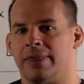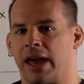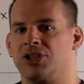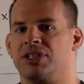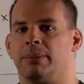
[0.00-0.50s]

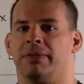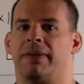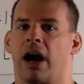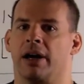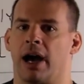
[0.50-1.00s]
That'll
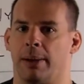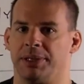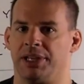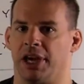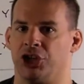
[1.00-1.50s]
simplify our
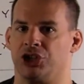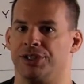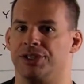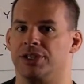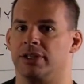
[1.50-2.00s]

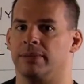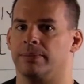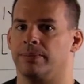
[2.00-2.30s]
computations.